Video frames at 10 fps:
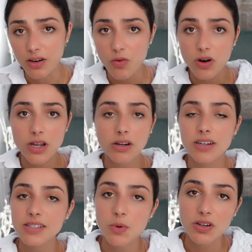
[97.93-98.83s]
or you're
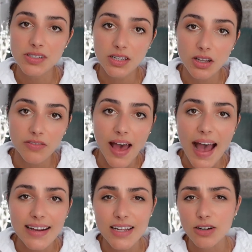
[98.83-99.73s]
experiencing a lot of
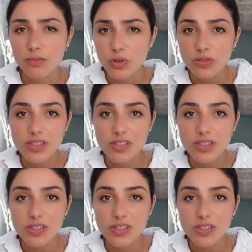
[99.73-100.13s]
acne or mood